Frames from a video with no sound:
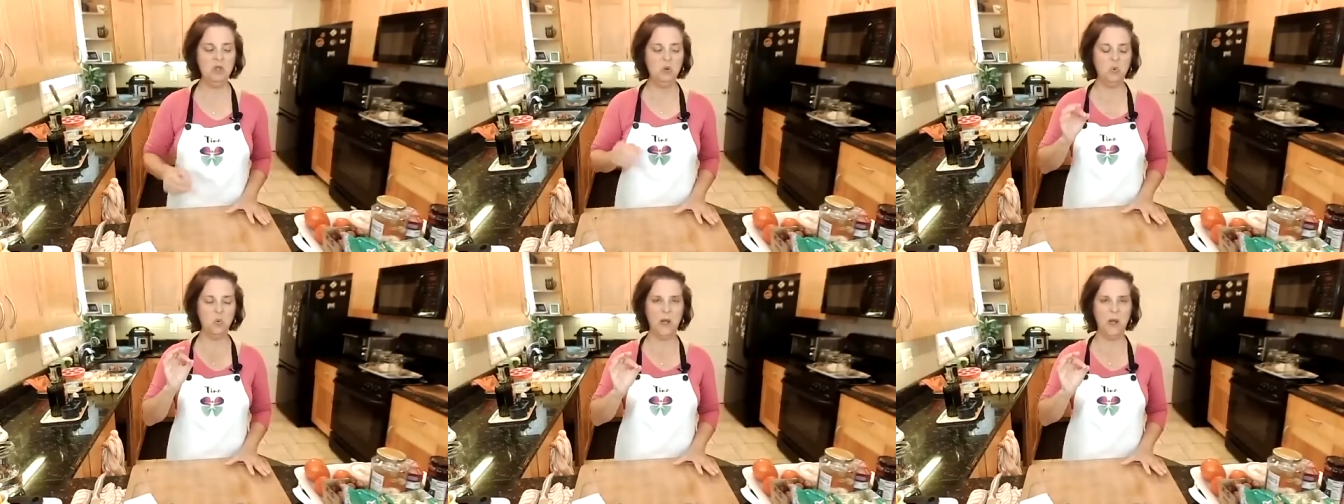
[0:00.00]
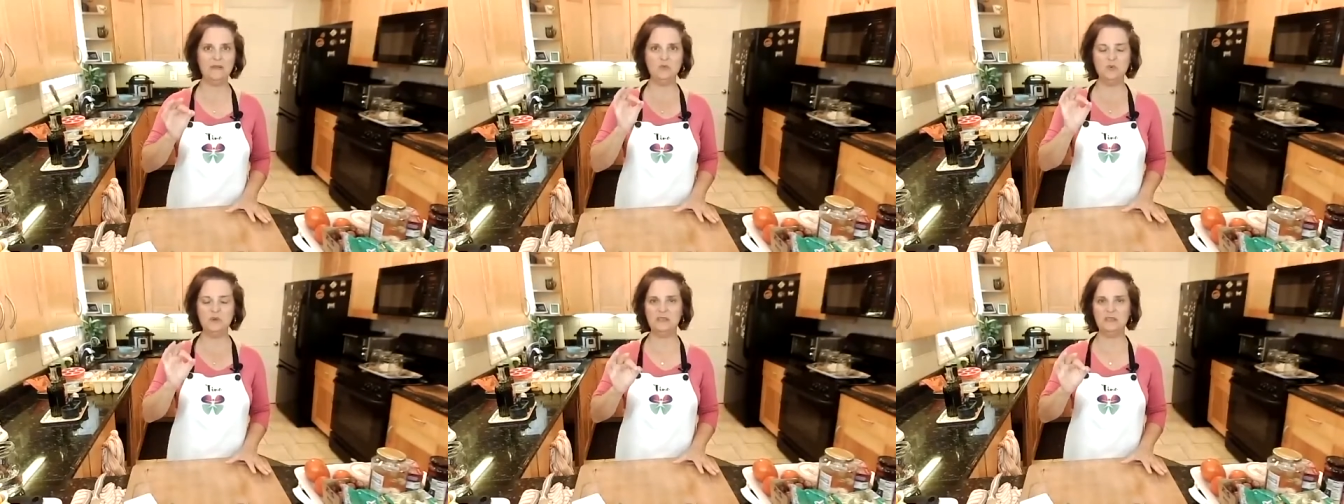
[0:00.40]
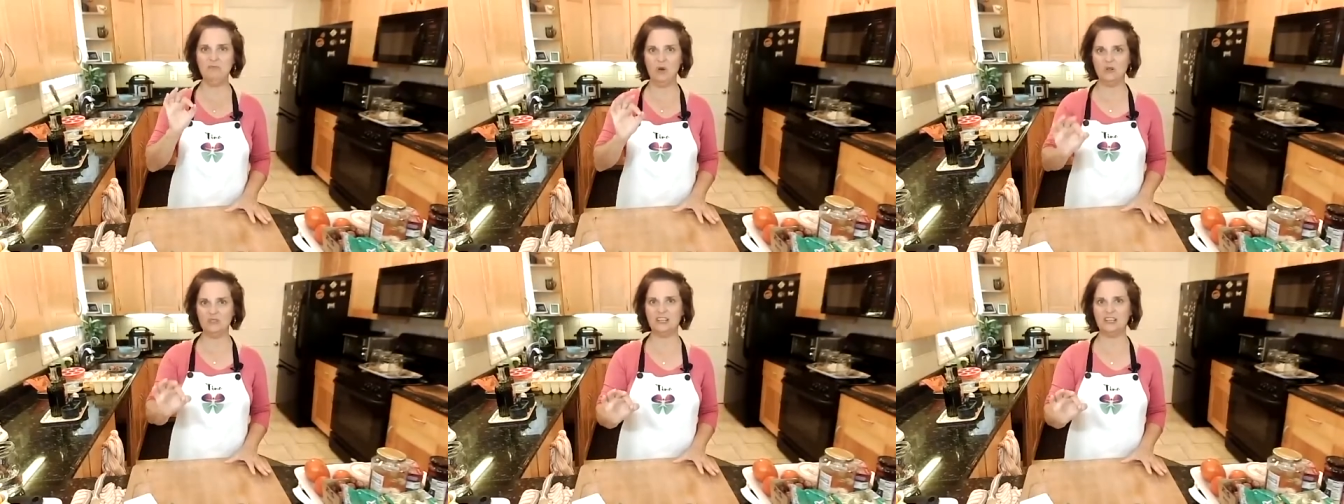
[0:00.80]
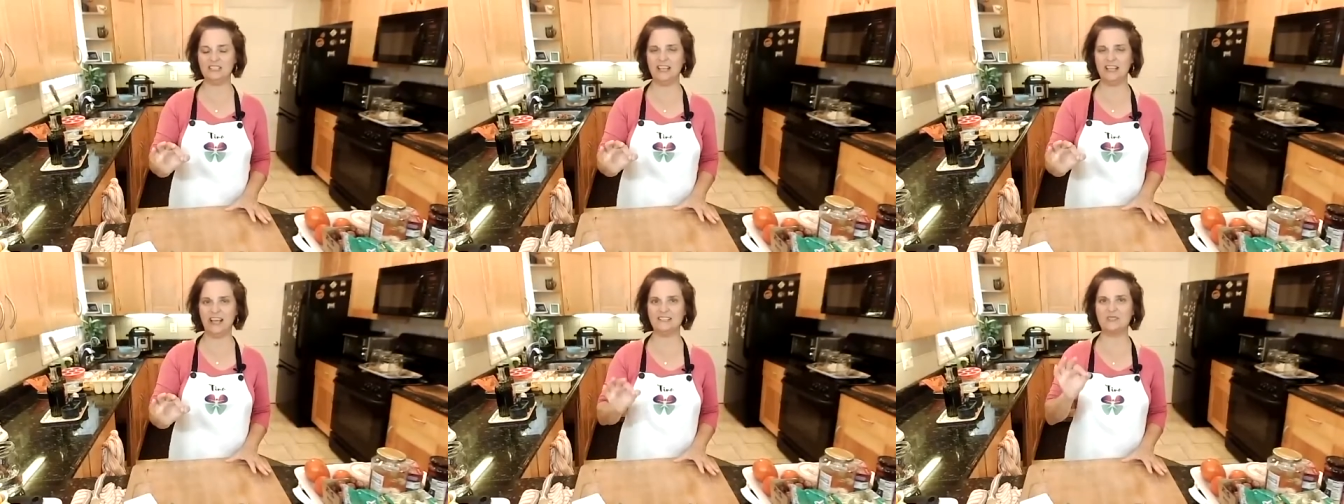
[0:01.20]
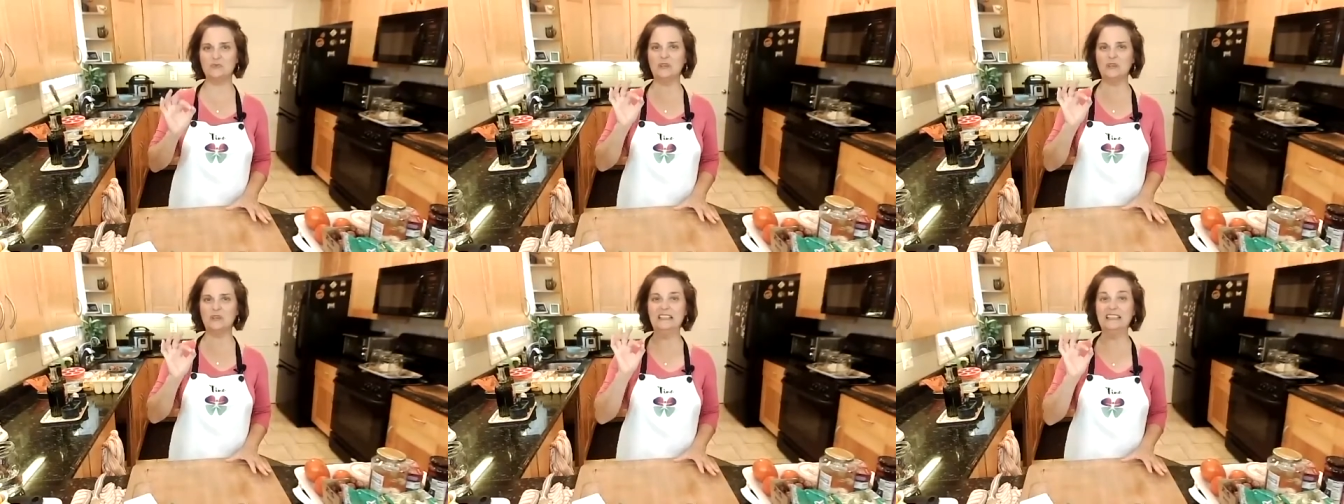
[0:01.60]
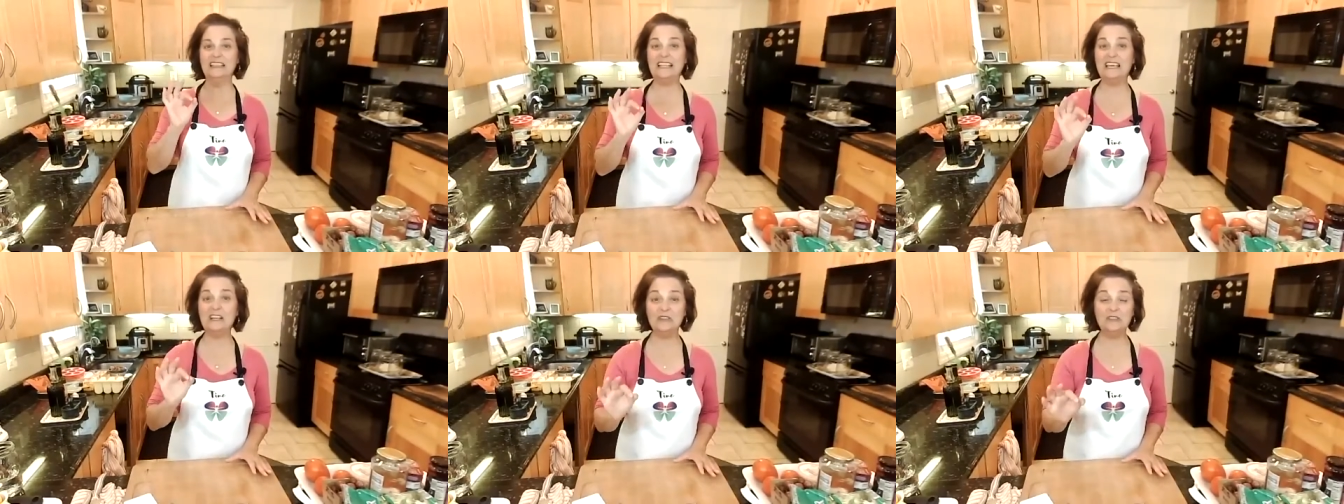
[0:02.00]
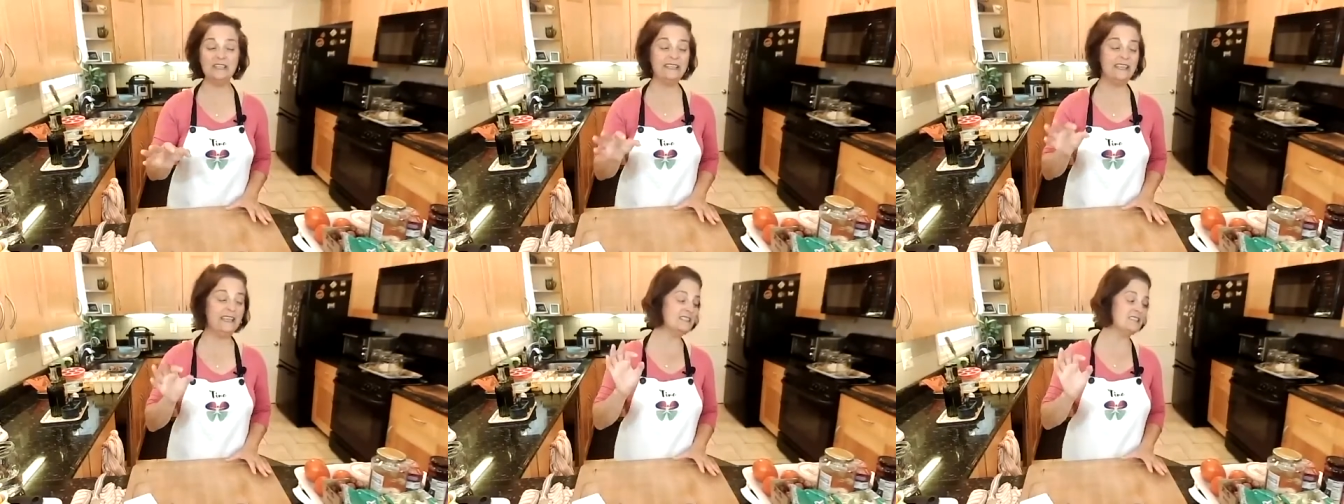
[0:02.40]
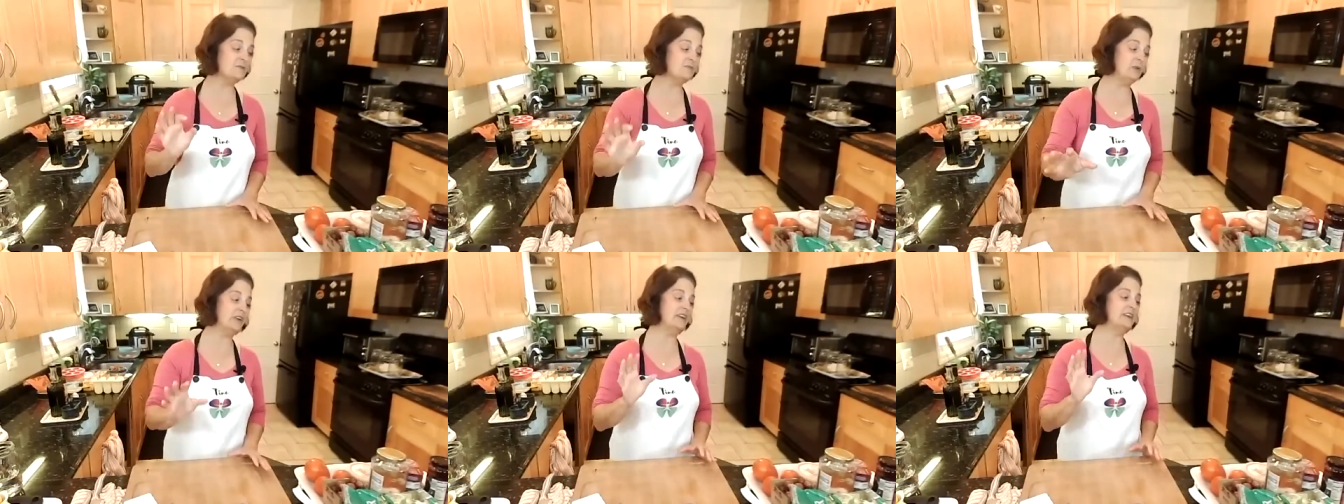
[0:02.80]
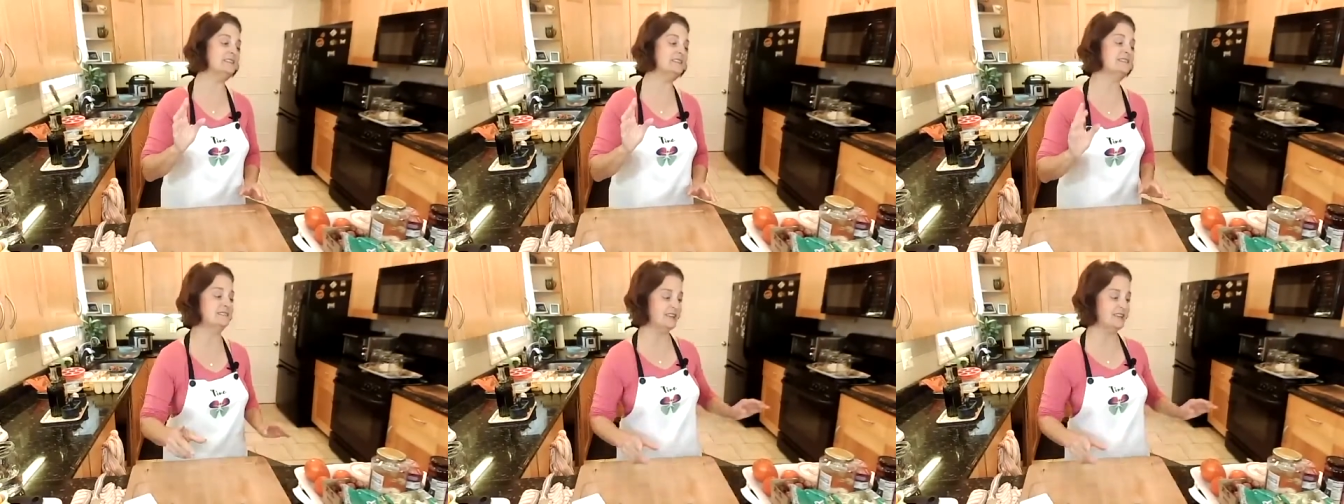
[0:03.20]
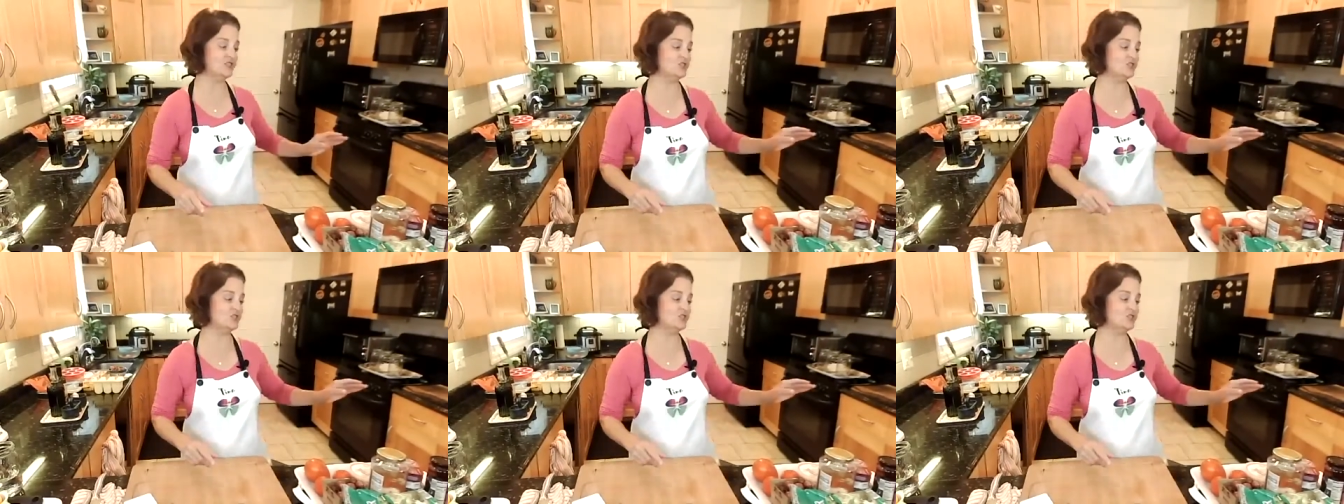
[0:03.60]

When we multitask, we literally experience less